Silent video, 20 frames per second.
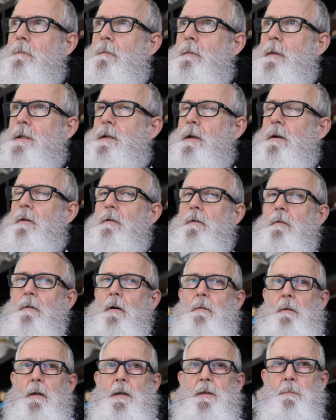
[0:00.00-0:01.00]
So
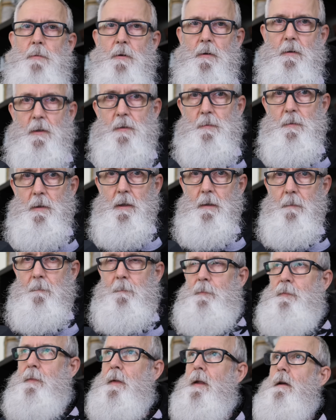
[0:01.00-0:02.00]
let's put it this way.
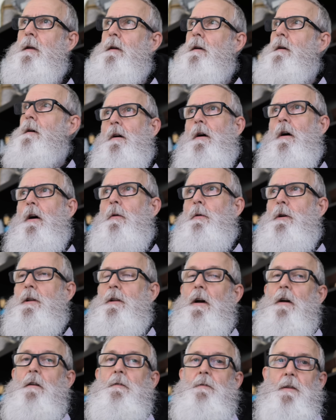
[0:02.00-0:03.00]
I would
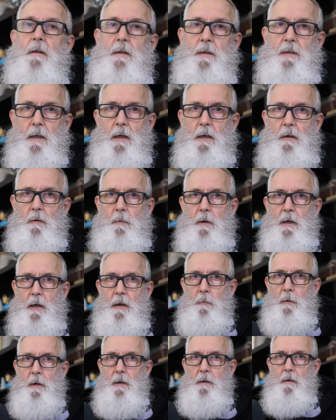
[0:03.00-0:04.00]
go for the Scout
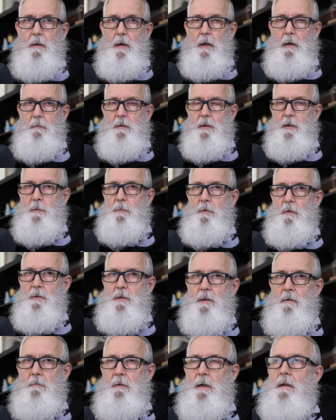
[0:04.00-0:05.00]
101 over the
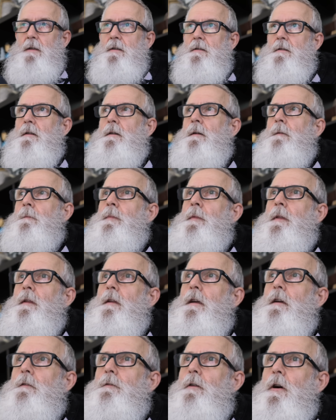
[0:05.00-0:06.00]
Sportster S
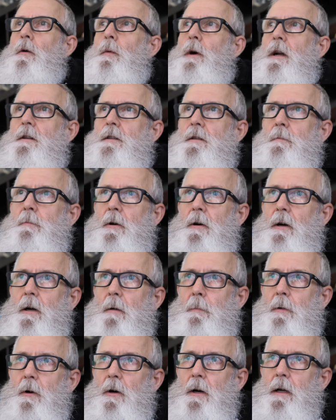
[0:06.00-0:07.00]
if I wanted to buy a
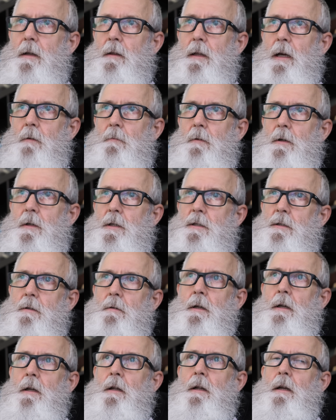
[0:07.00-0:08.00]
bike that was
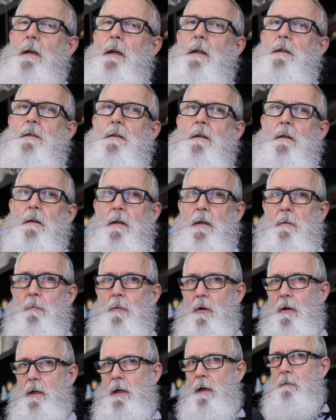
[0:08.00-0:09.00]
instantly
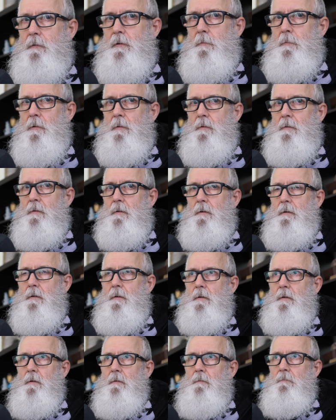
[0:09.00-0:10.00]
more comfortable
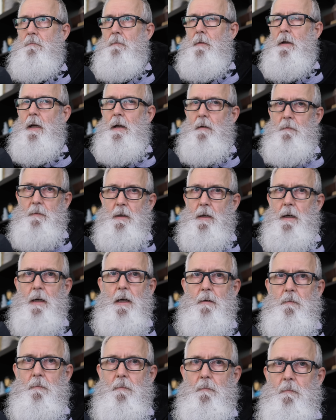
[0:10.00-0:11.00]
out of the
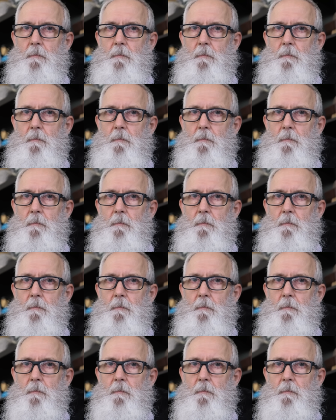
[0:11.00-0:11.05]
gate.